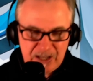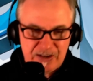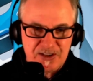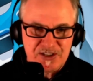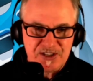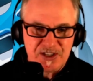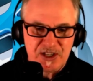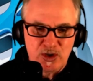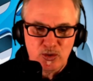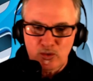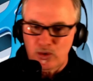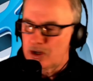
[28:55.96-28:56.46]

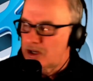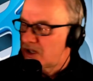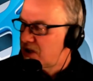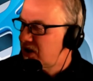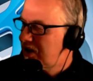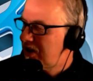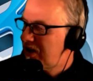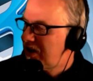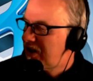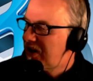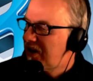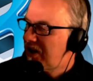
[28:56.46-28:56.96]
sequel,
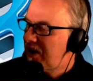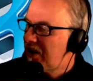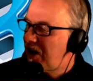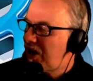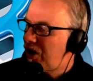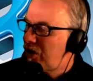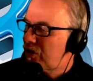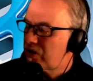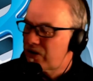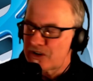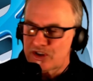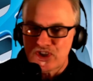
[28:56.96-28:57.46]

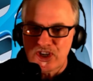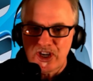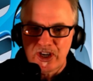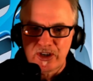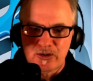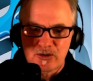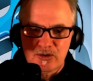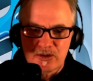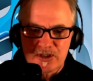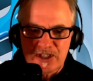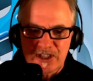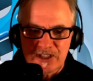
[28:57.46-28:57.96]
Out of the
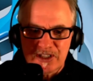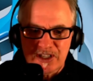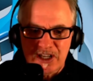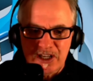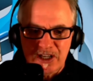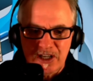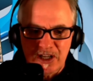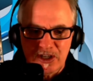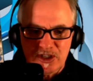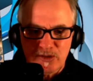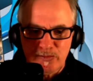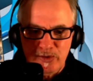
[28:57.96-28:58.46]
Shadows,
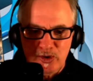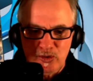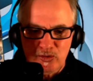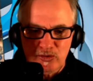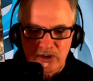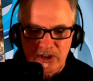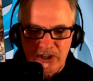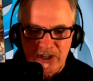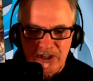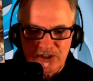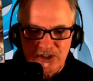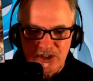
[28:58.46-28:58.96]
Teenage
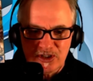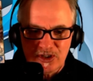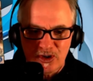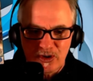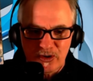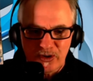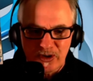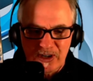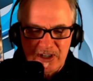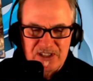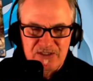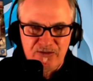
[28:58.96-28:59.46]
Mutant Ninja
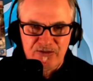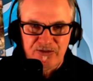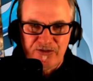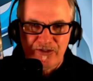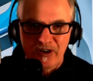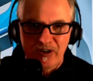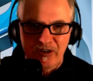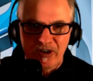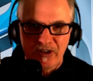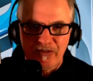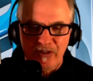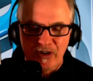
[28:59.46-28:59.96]
Turtles,
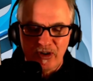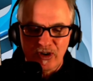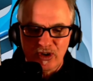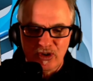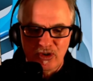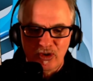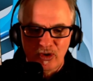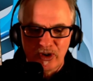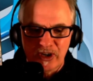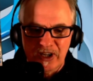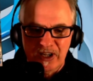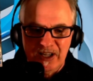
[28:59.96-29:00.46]
very, very
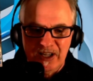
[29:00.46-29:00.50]
good.